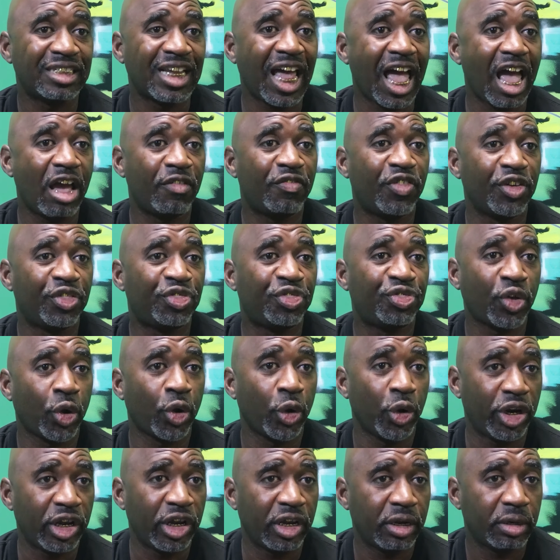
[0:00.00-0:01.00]
They signed for
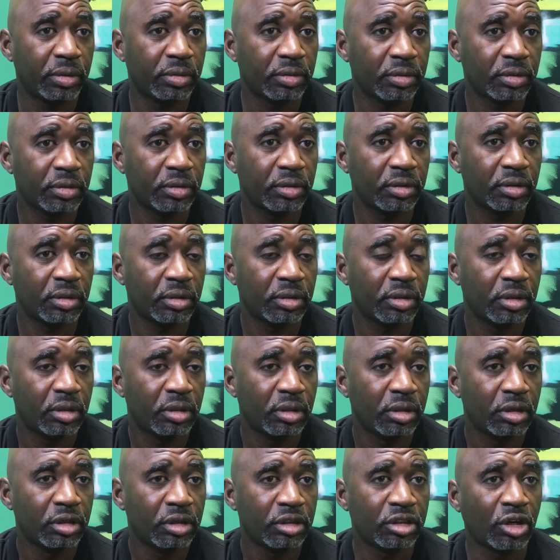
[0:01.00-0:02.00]
30.
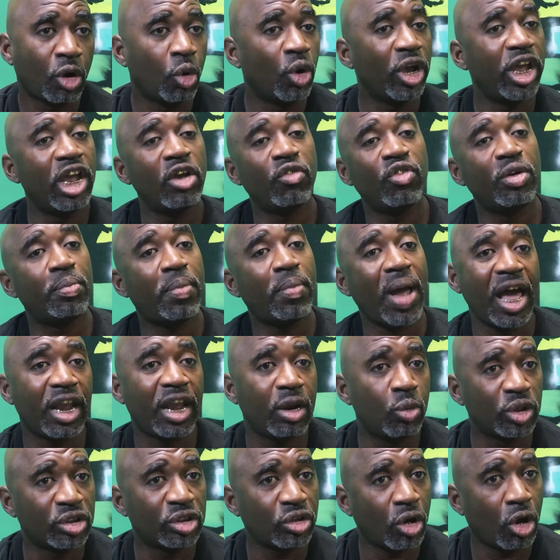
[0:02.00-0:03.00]
So
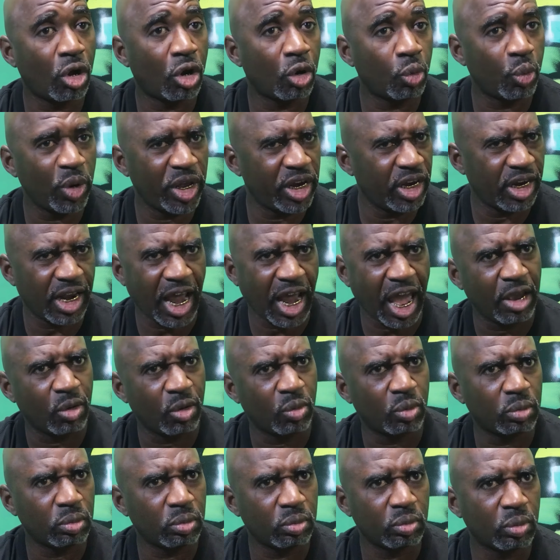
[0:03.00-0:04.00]
everybody was already
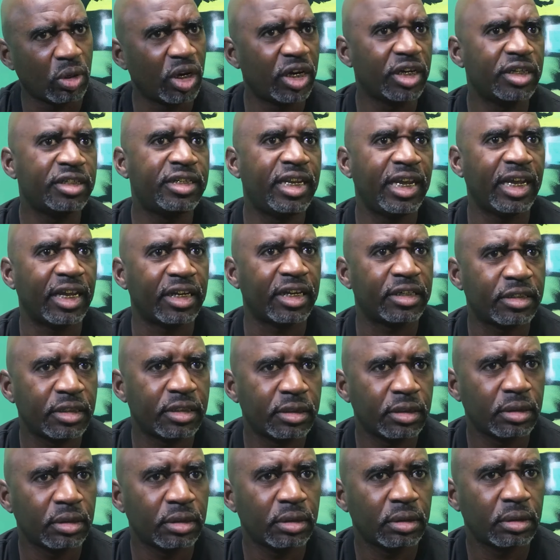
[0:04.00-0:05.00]
like, what is
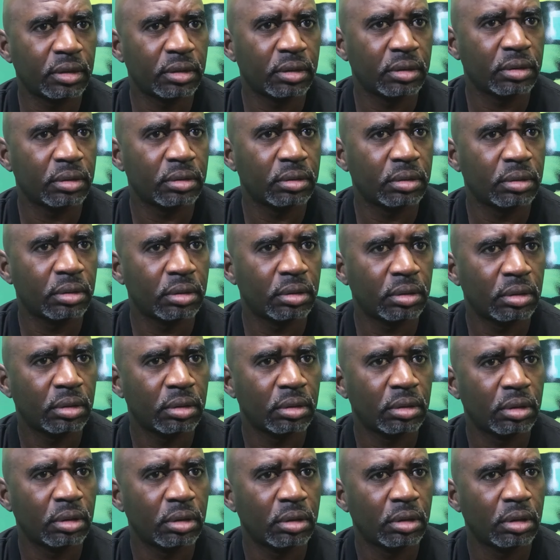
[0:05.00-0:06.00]
this? He
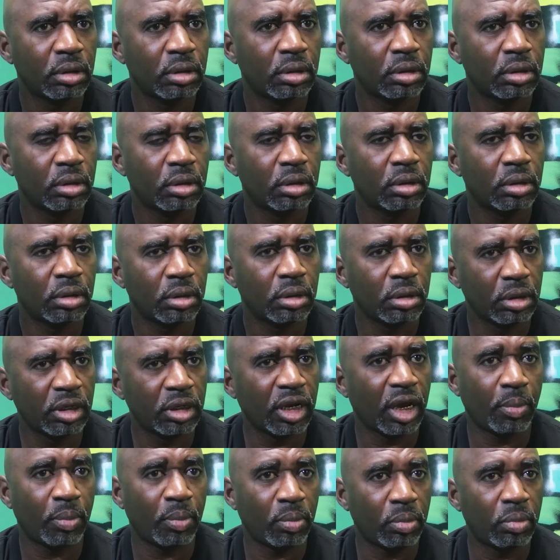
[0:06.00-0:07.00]
did 16 years. Big
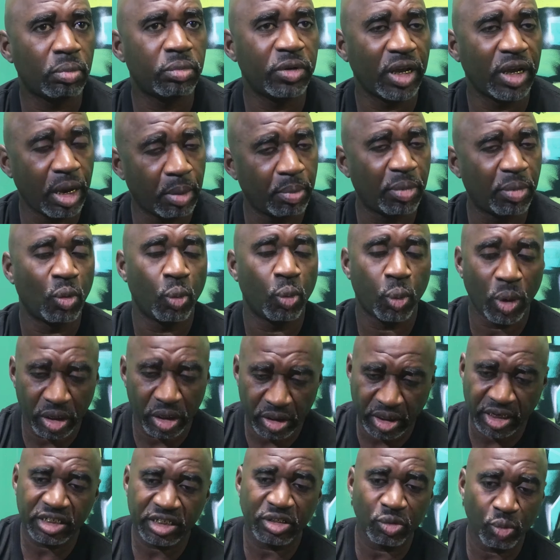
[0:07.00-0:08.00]
Meech yeah, did 16 Yeah, years. but
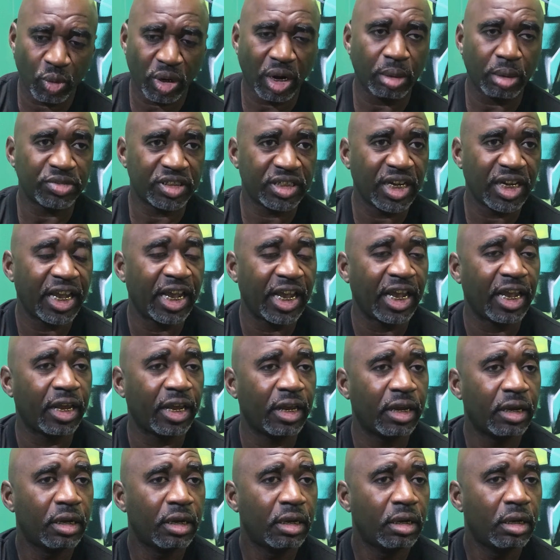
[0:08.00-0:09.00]
what this is what I'm
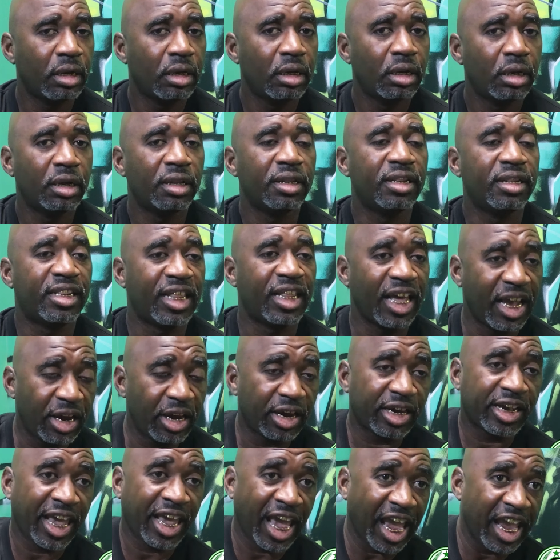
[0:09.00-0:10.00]
saying.
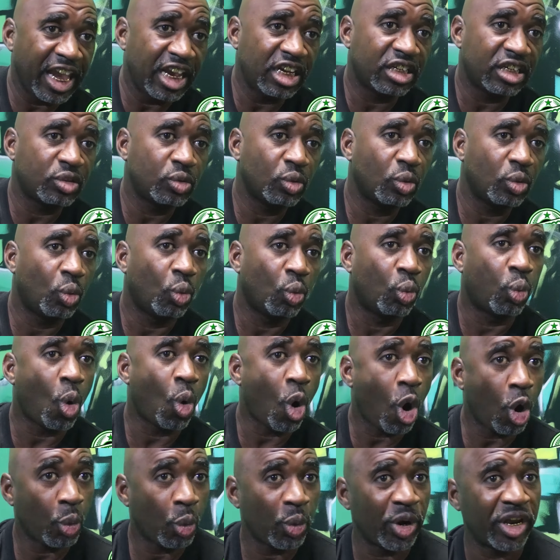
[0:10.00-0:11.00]
Their case
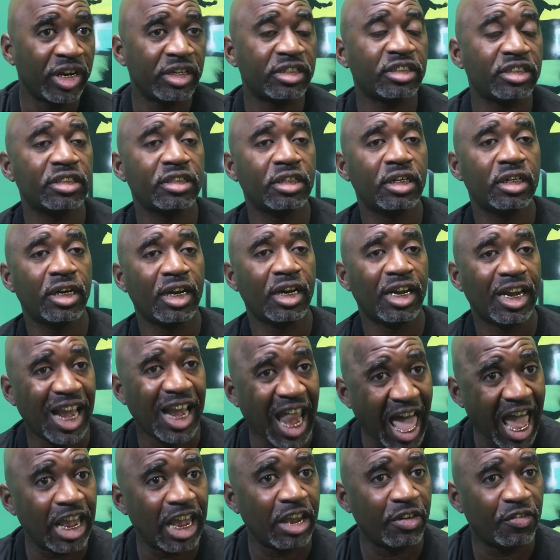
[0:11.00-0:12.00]
warrants
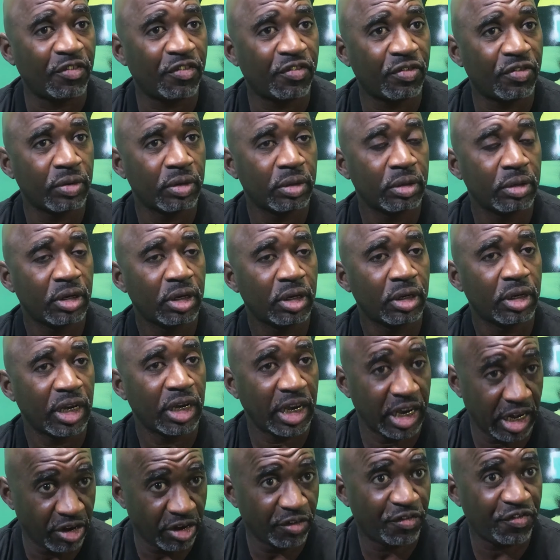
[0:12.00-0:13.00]
life
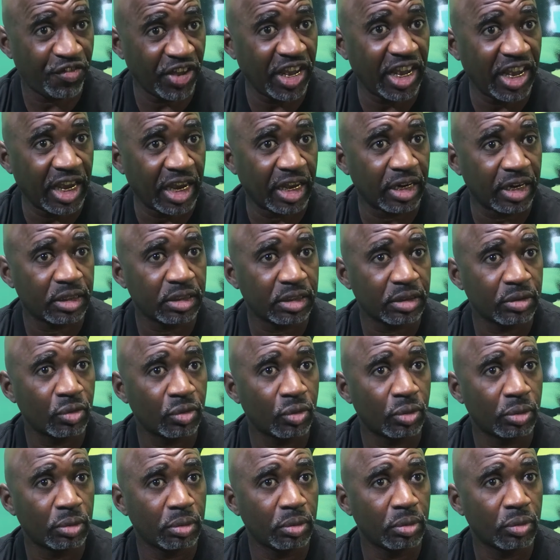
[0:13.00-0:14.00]
in the
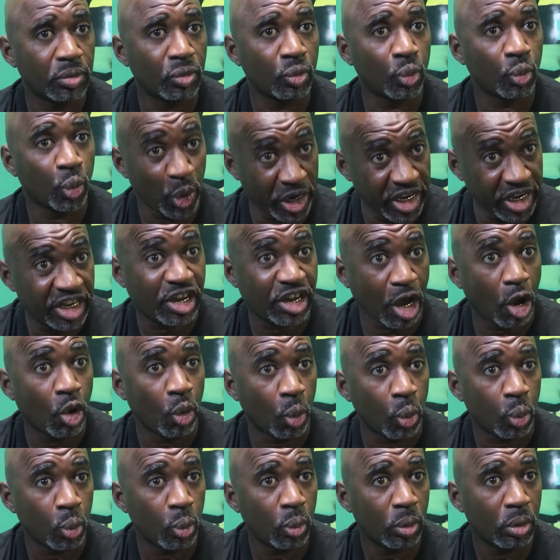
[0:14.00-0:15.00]
feds.
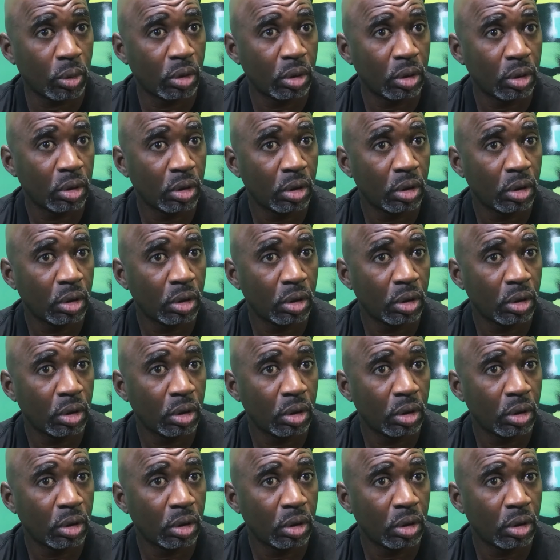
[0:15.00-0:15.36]
RICO,